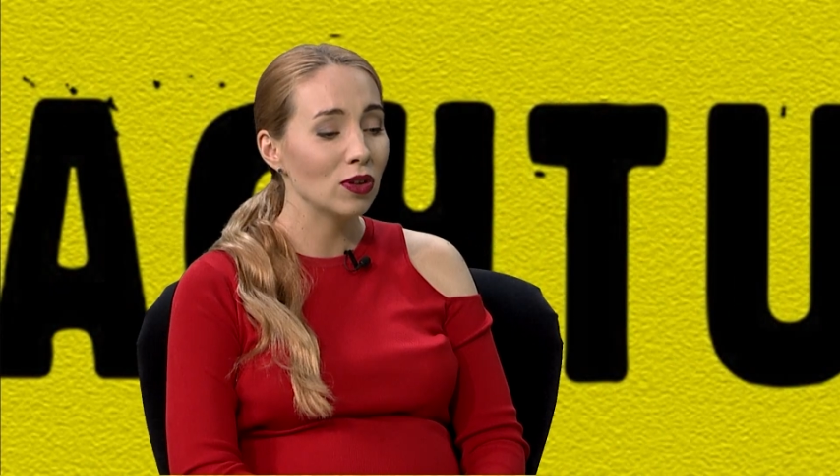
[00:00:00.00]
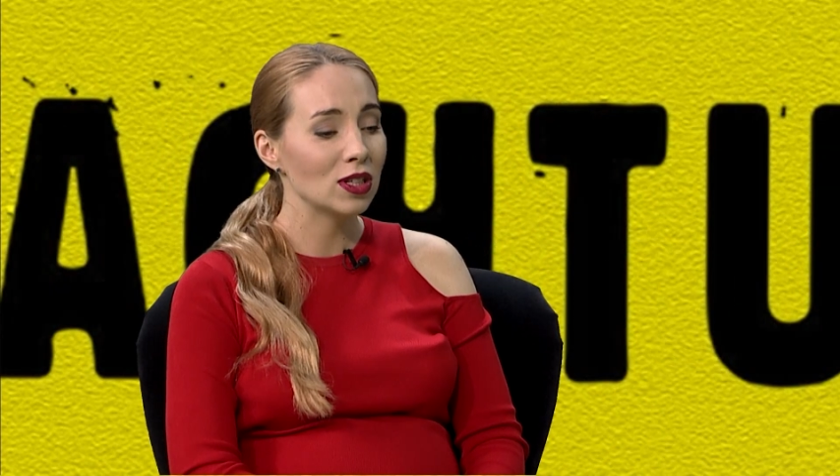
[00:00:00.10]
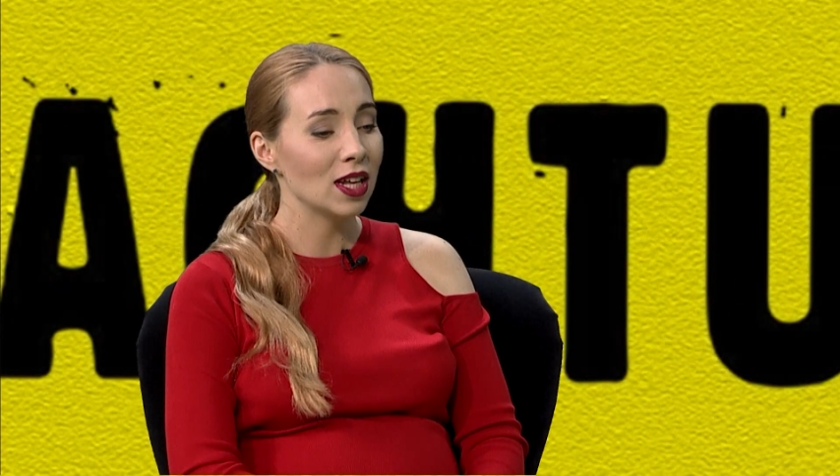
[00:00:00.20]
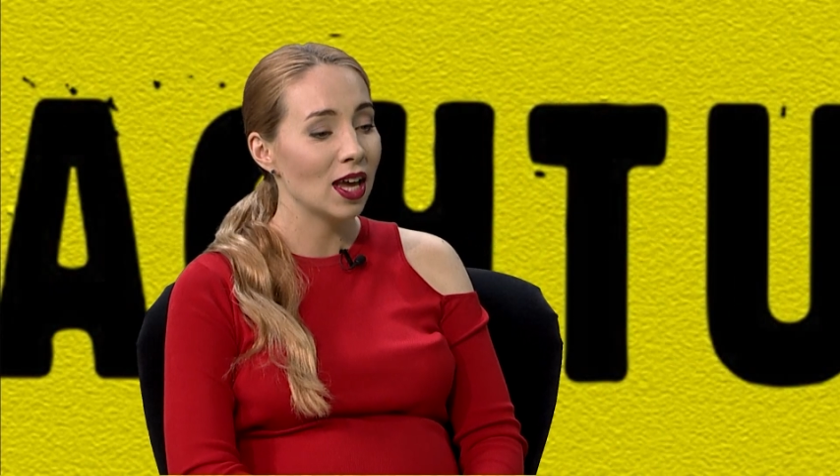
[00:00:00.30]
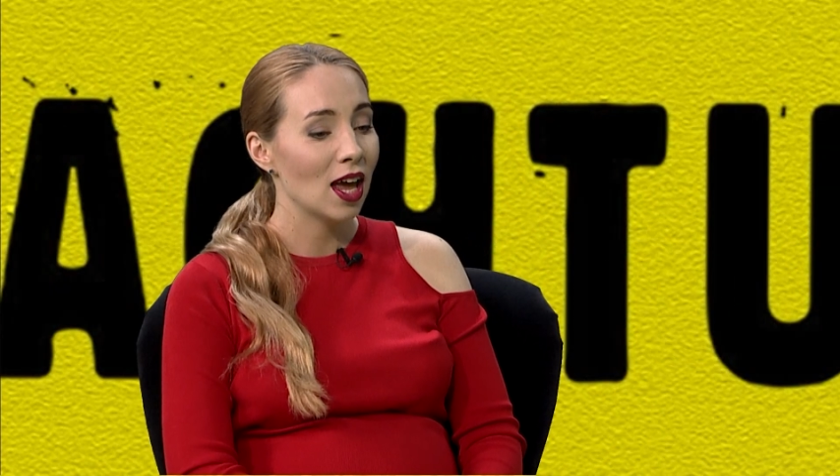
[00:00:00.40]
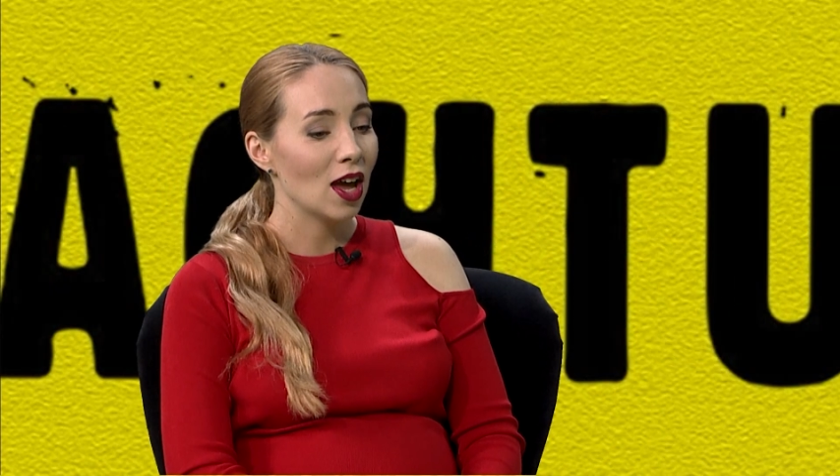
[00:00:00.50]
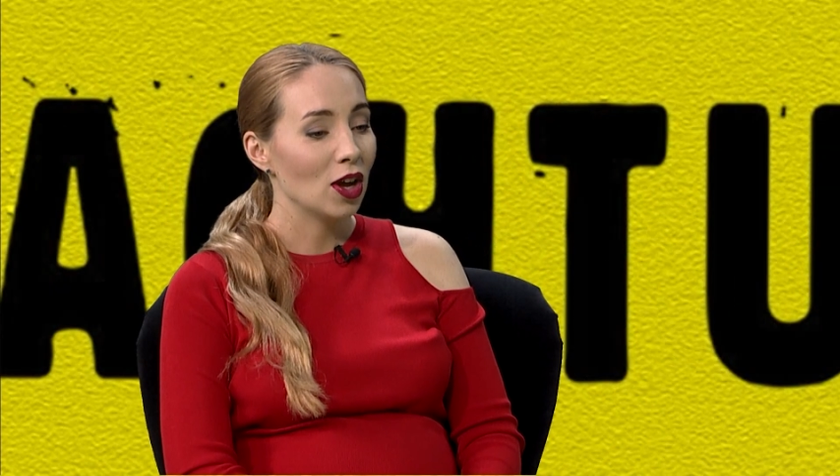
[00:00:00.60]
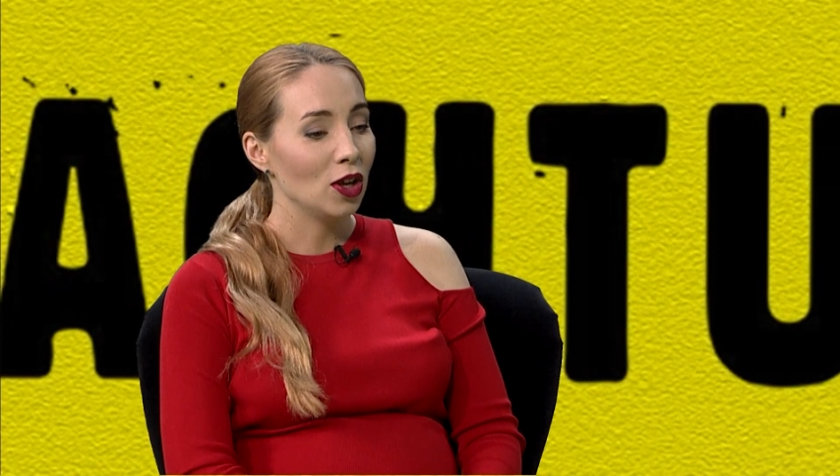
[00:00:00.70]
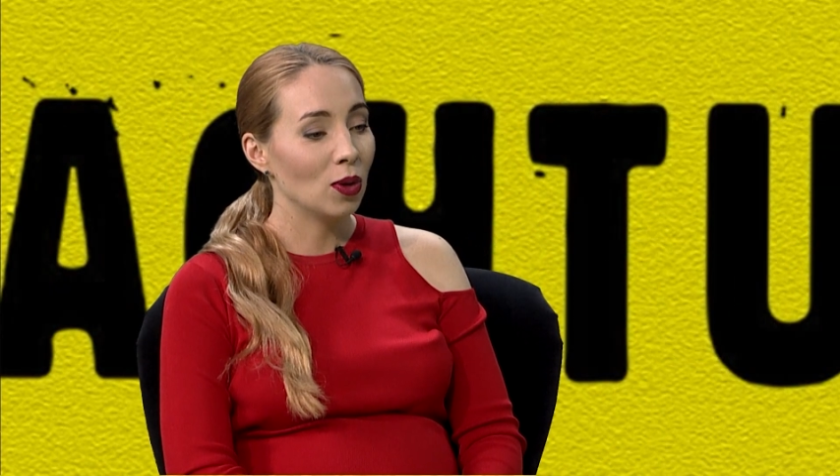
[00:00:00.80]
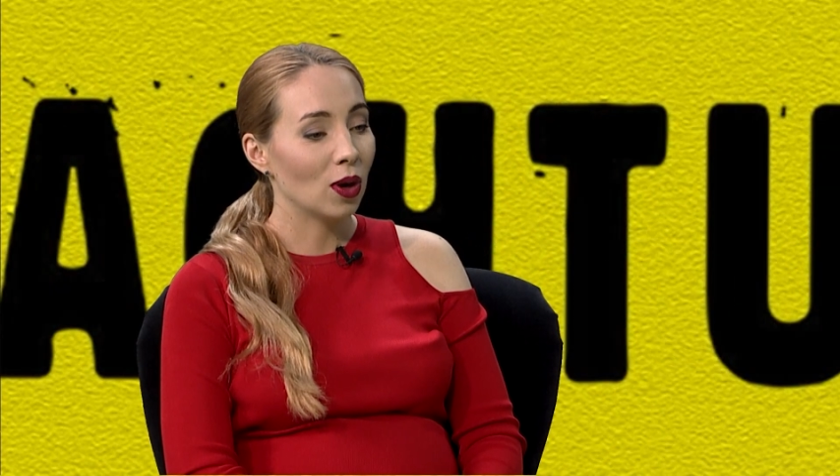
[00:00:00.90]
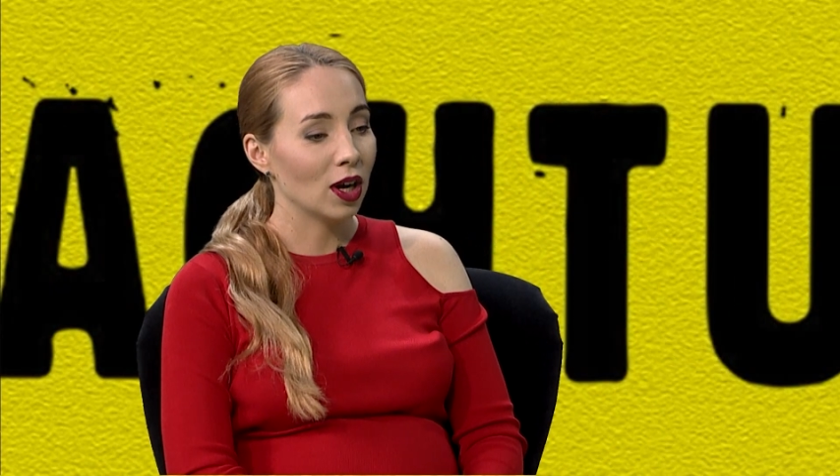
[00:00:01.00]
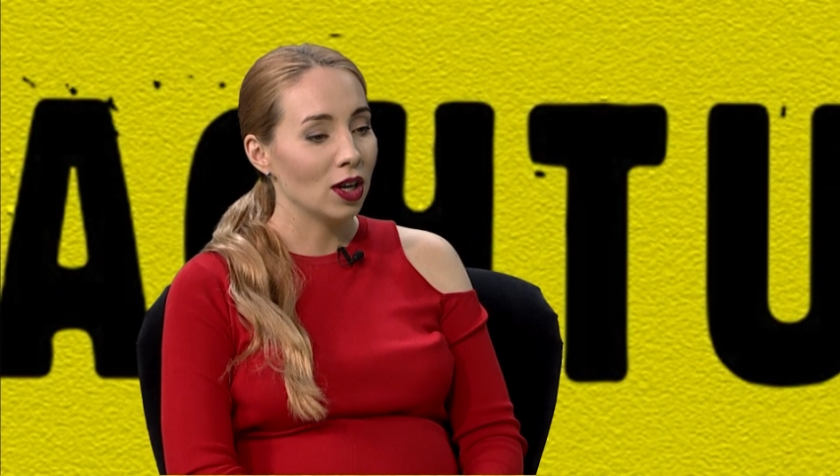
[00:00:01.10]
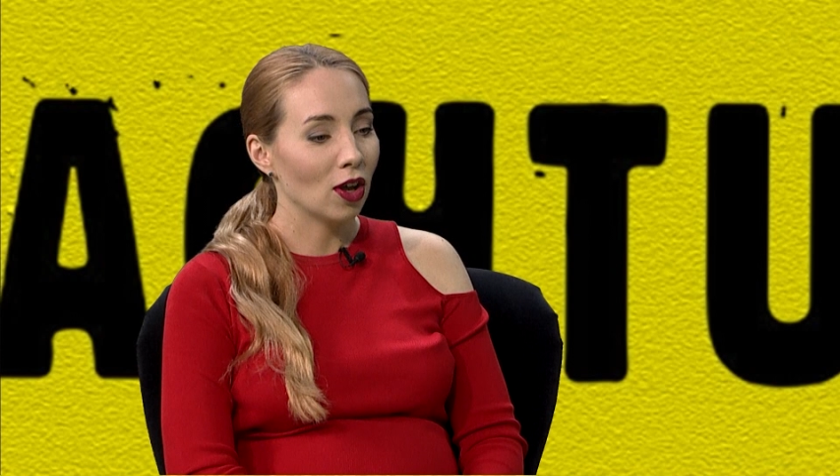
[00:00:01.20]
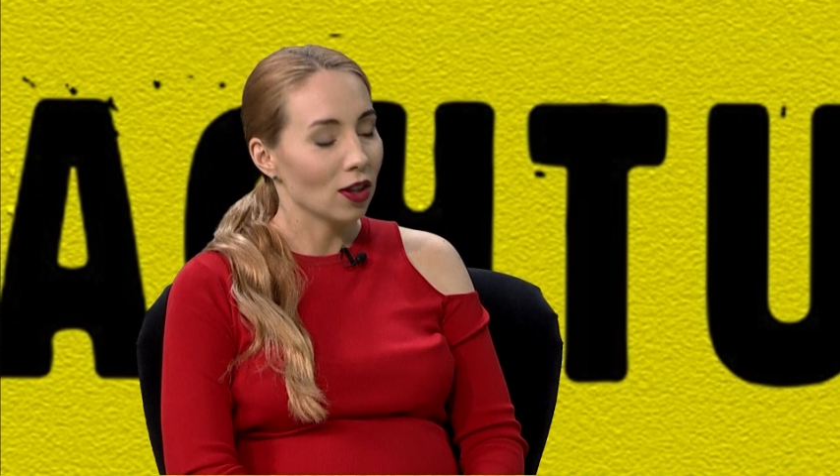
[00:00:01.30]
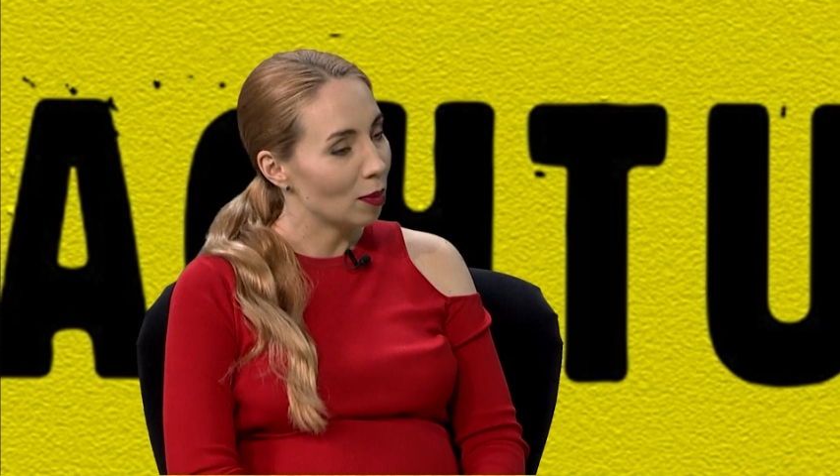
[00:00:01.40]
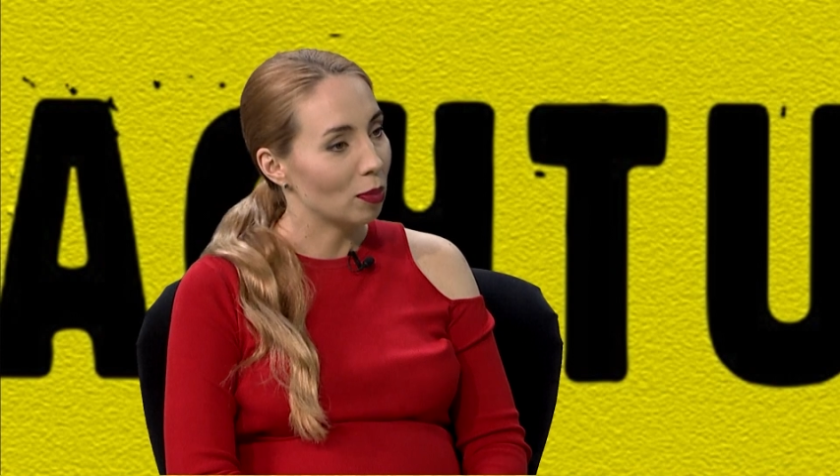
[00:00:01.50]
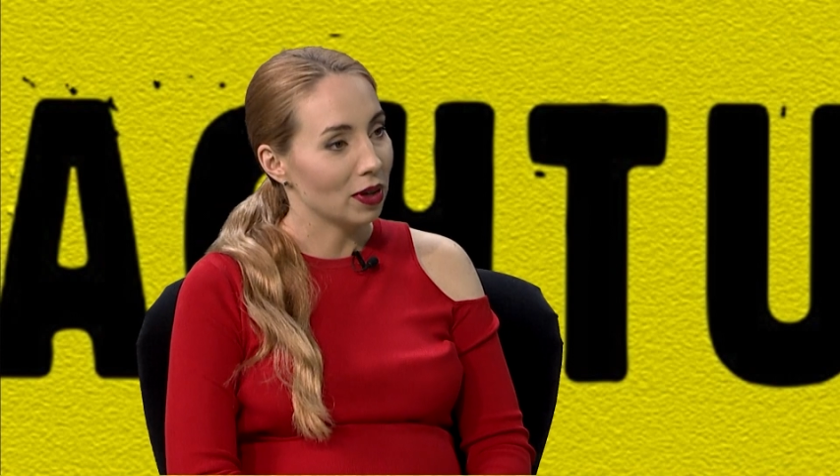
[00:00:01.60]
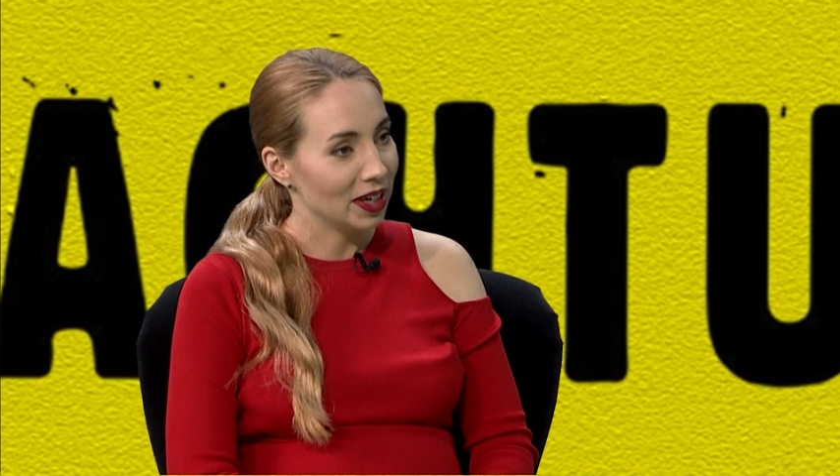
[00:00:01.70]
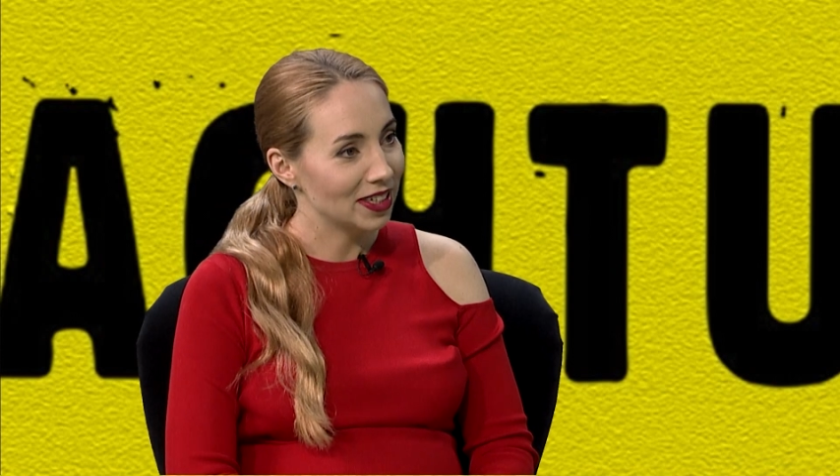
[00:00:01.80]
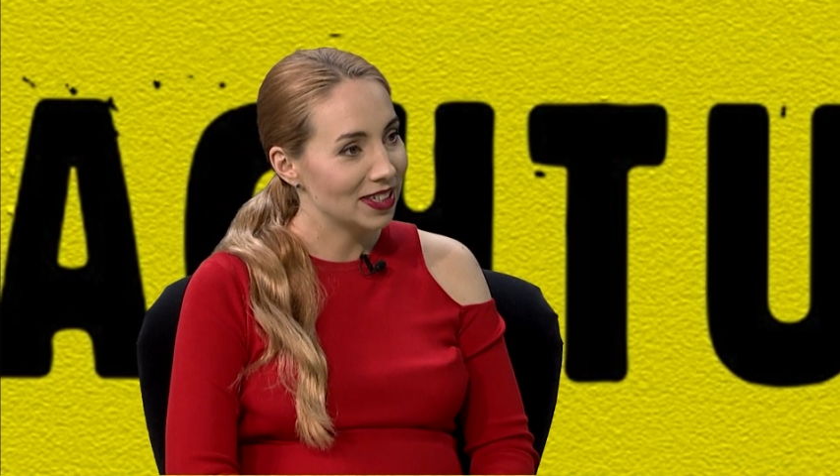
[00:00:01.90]
obviously, you are not a
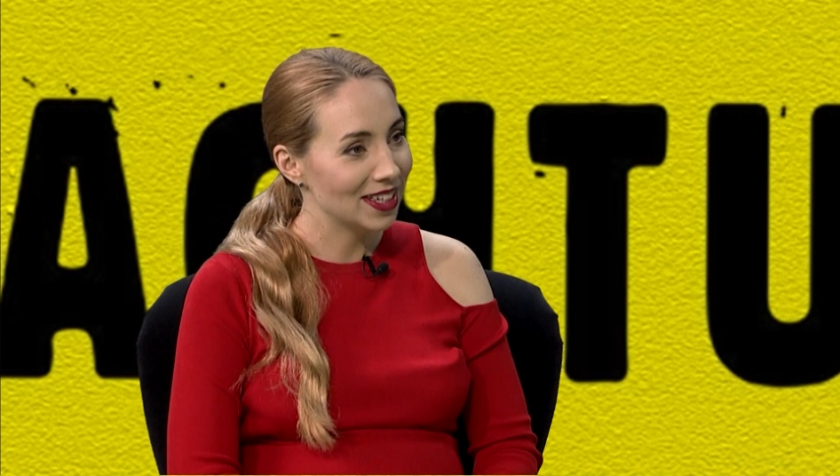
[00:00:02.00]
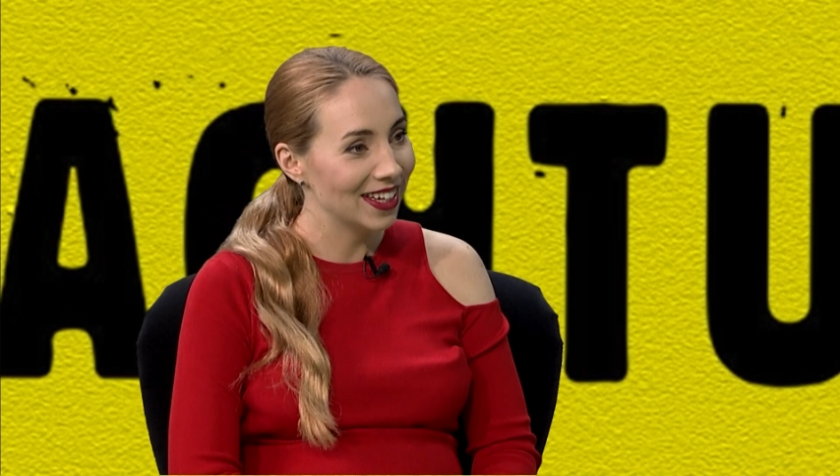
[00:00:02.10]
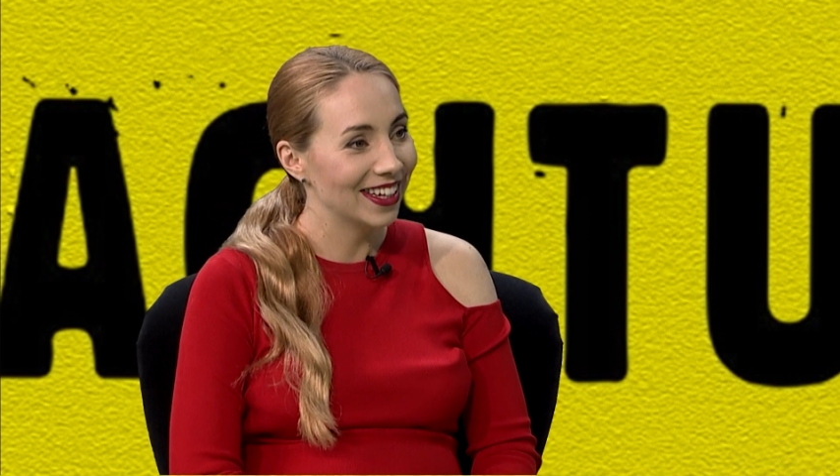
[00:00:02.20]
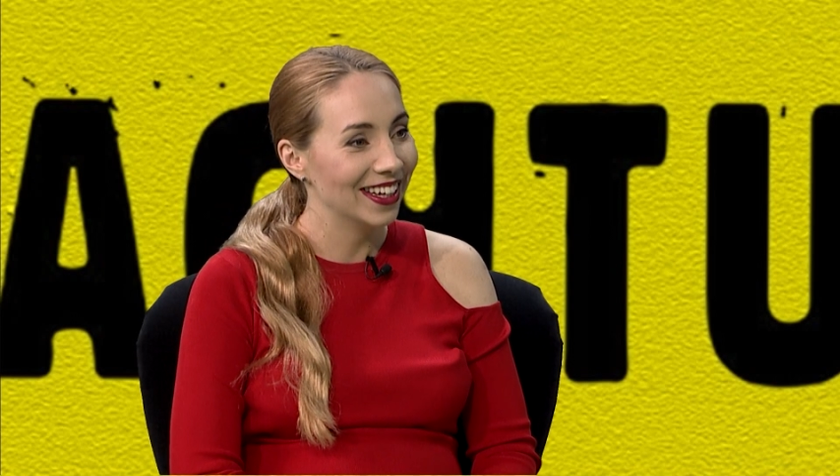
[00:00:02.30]
priest,